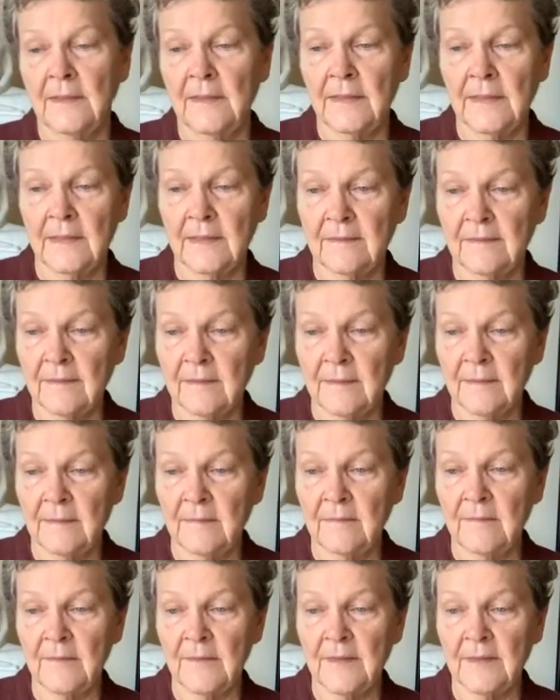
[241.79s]

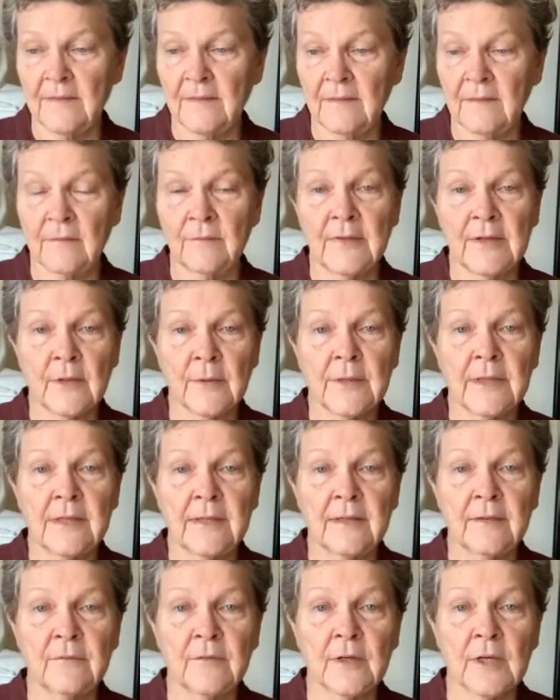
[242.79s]
This is a very
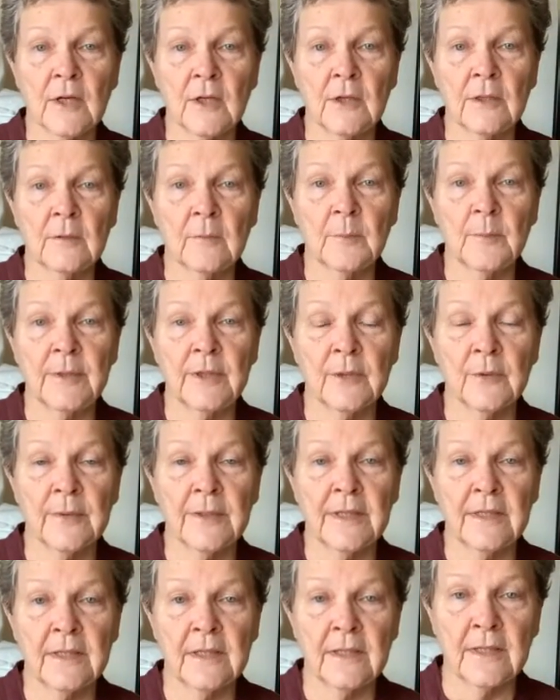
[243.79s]
difficult
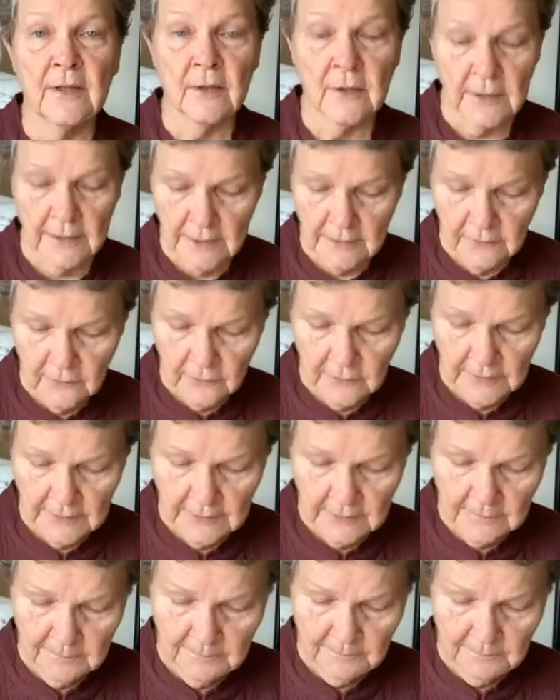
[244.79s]
period in our country.